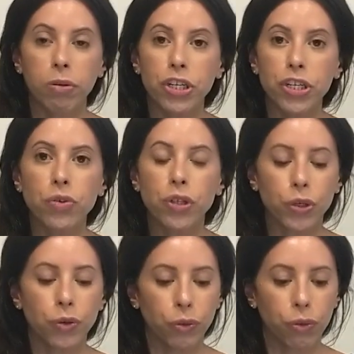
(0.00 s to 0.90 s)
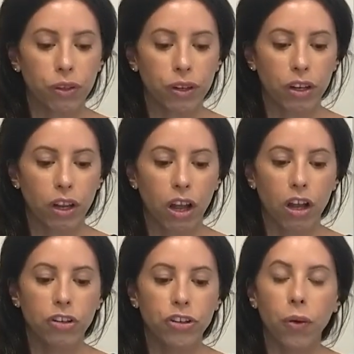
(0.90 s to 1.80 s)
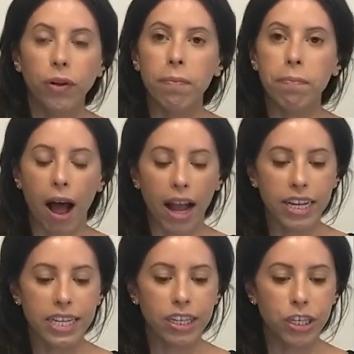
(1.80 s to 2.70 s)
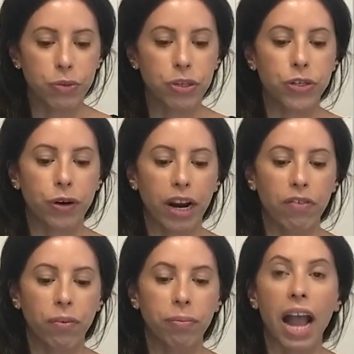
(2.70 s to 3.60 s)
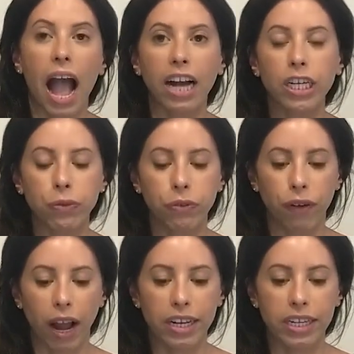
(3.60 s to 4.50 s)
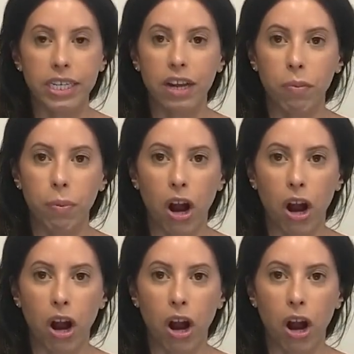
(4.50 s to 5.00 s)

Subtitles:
pursue the truth, don't let bias lead you astray from the actual findings of a